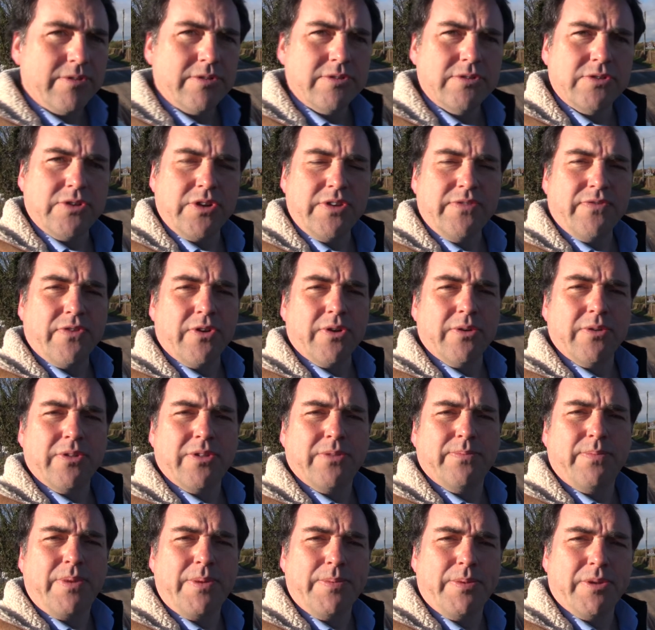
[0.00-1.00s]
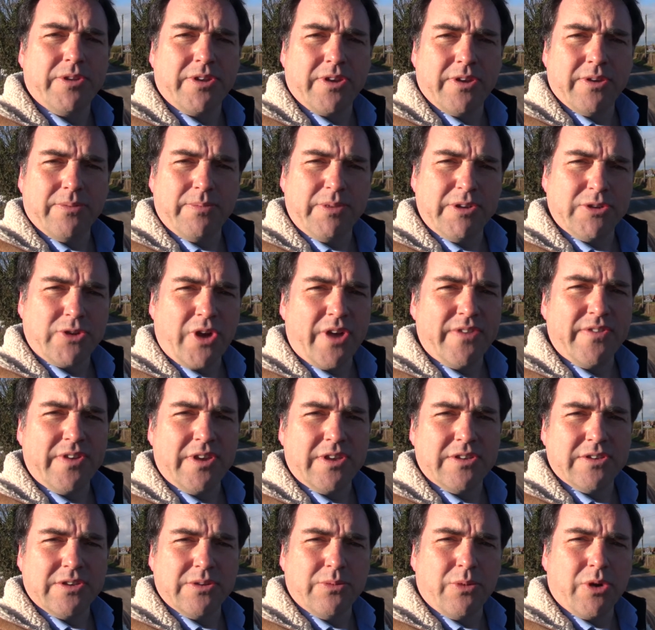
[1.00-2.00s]
street for people to be
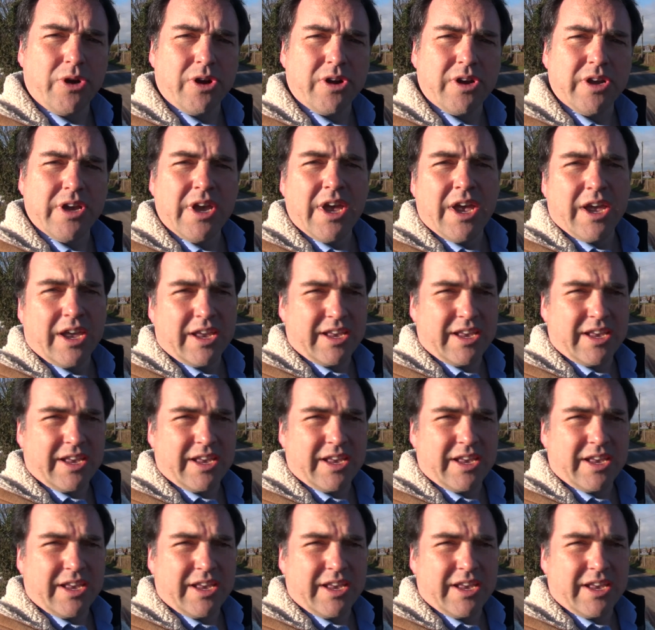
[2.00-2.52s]
driving to work.